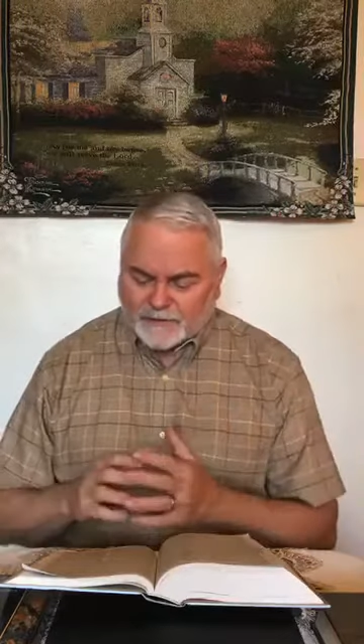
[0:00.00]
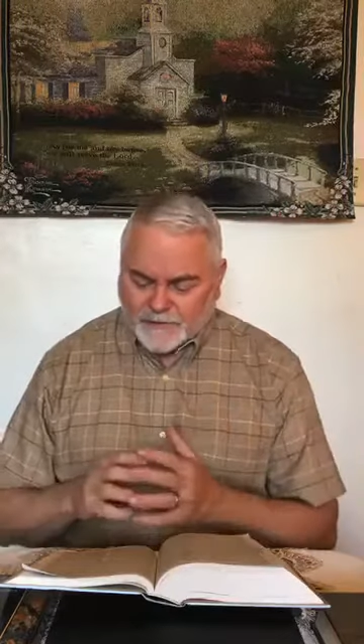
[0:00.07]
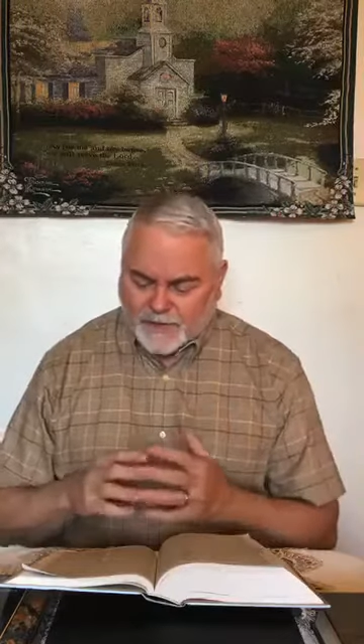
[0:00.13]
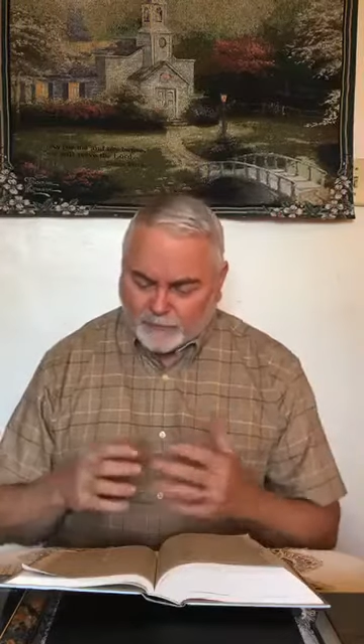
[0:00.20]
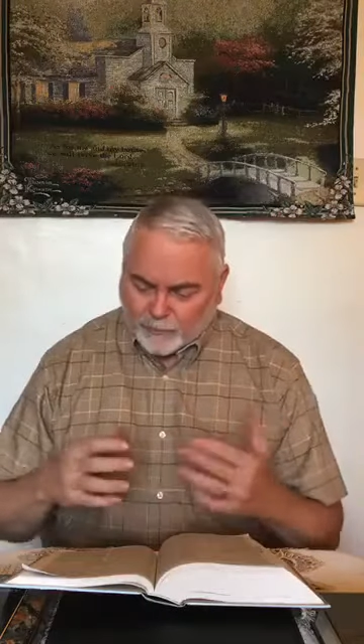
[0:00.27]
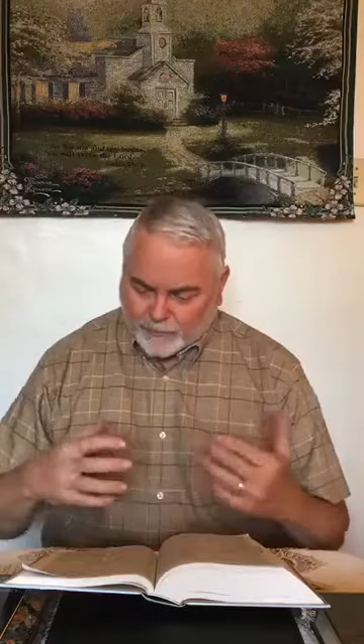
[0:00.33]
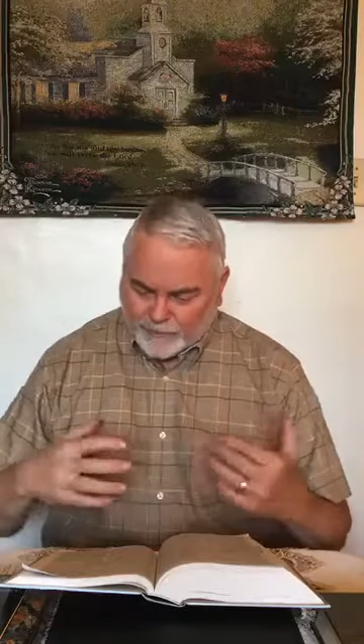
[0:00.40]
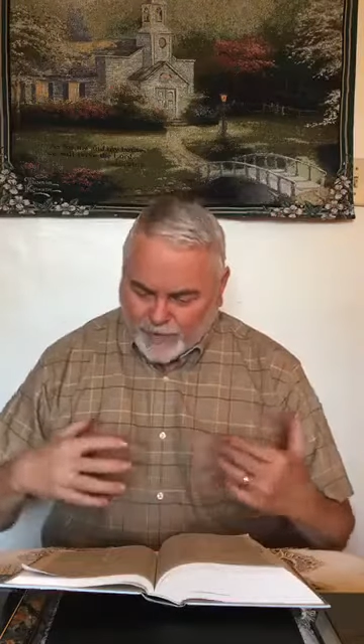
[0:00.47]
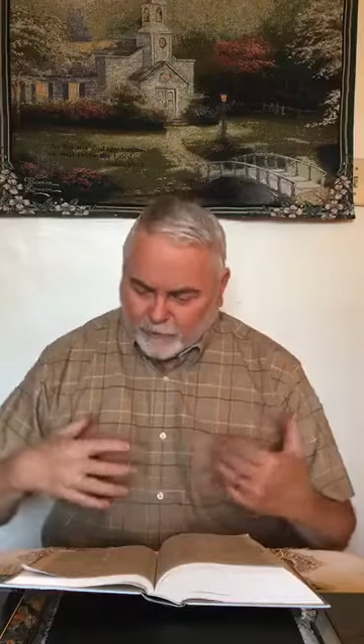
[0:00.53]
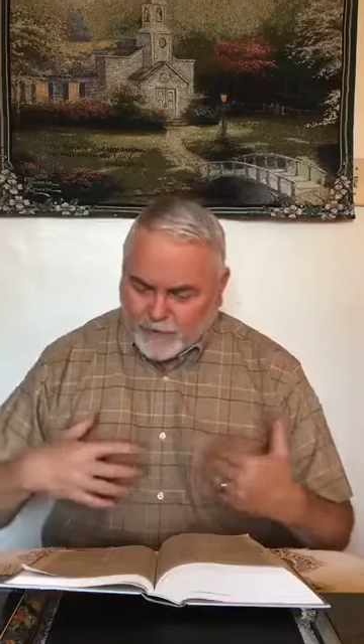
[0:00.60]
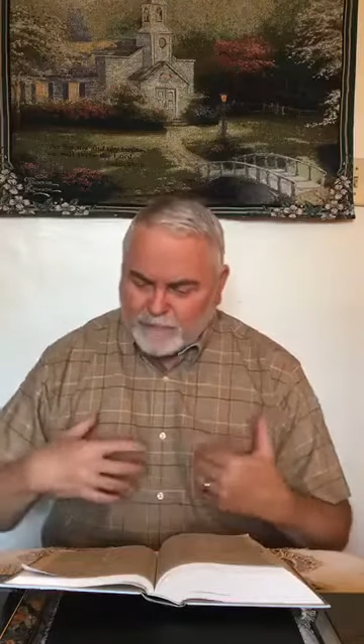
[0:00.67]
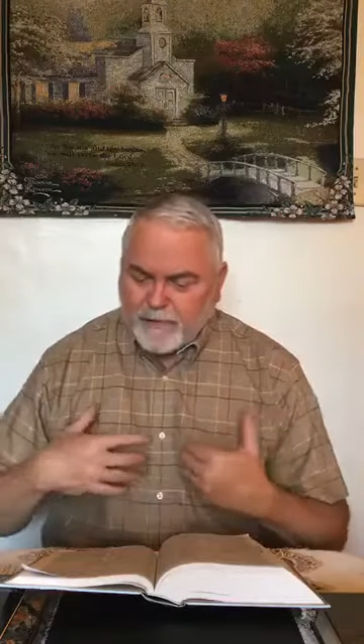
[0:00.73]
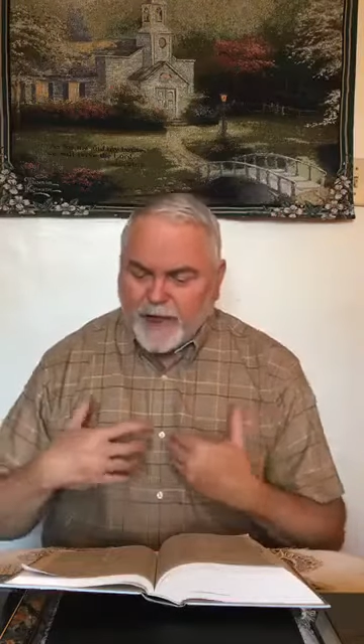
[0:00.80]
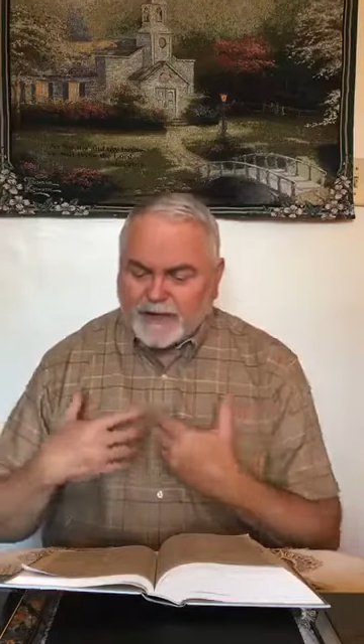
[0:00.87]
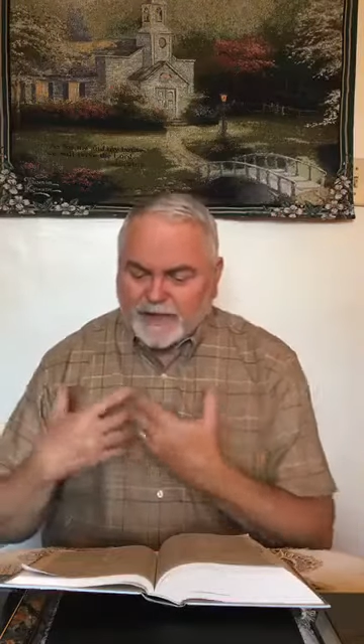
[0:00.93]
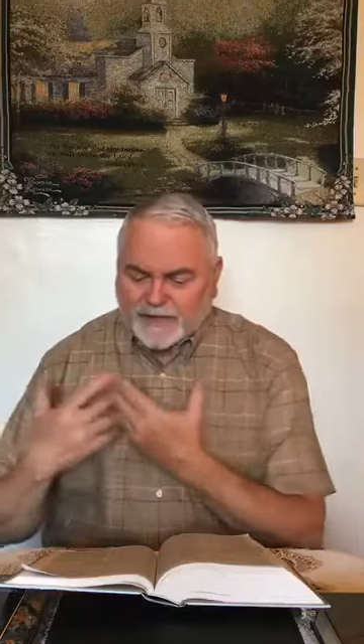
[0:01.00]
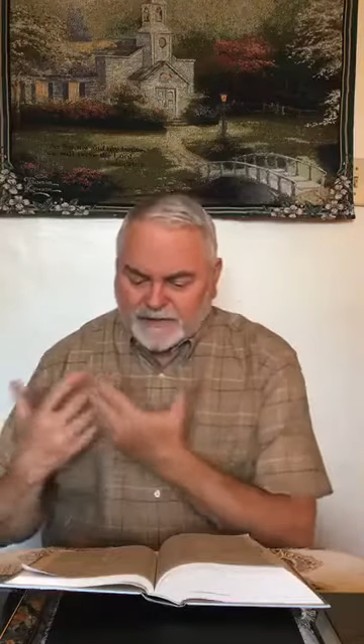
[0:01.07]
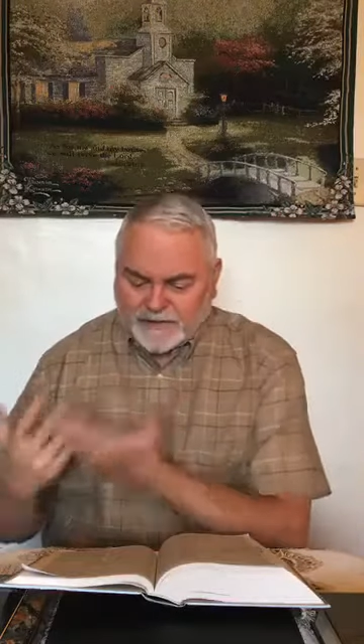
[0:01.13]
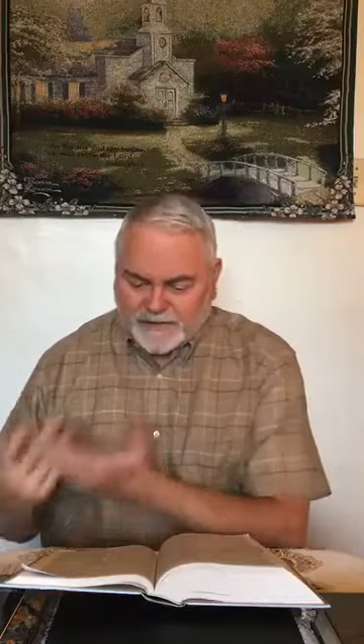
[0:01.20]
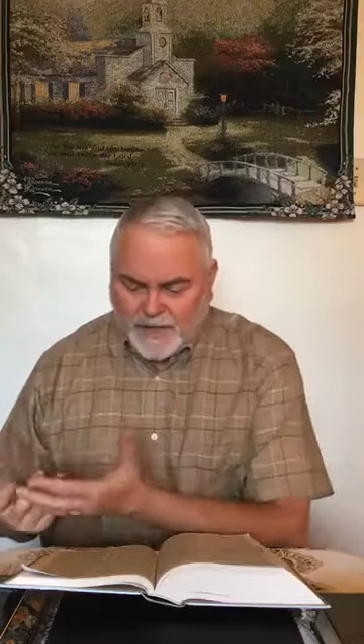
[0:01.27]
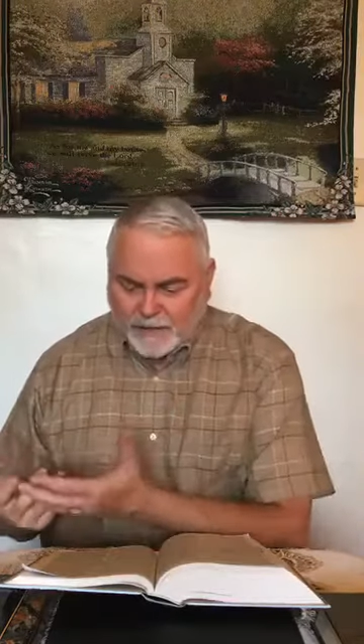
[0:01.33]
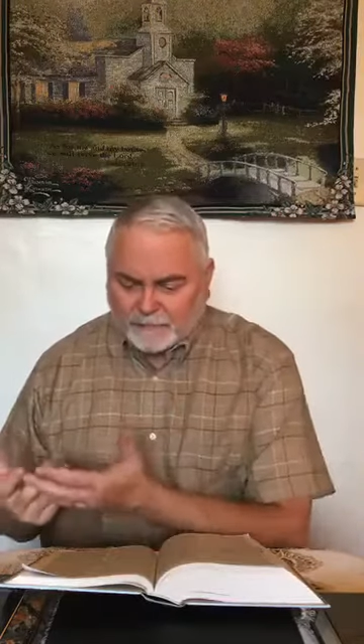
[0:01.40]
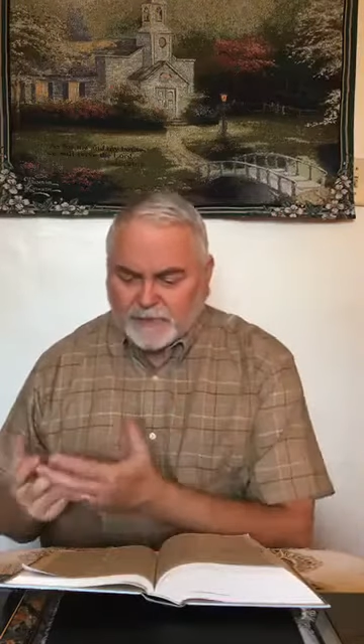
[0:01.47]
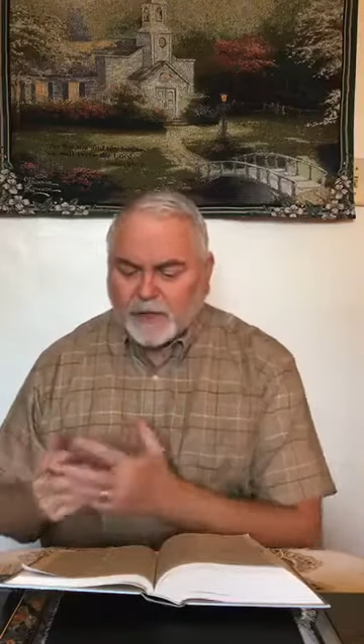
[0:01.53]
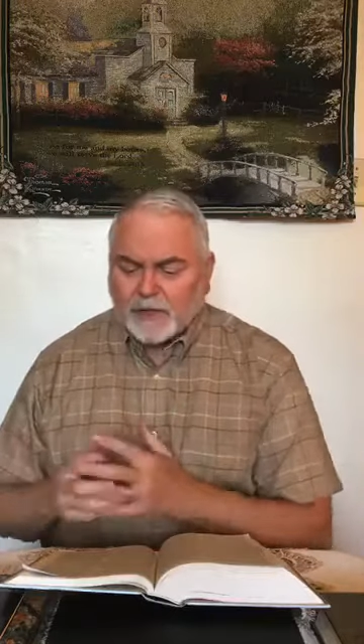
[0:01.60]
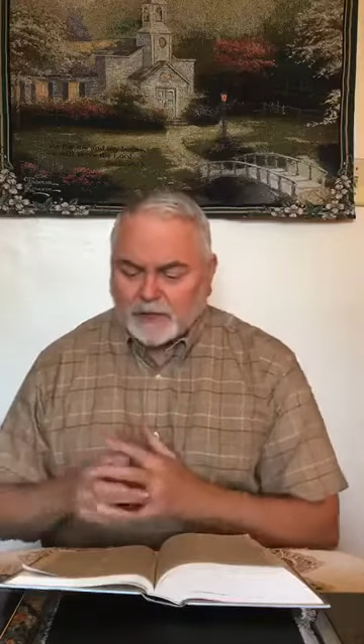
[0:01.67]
that we might accept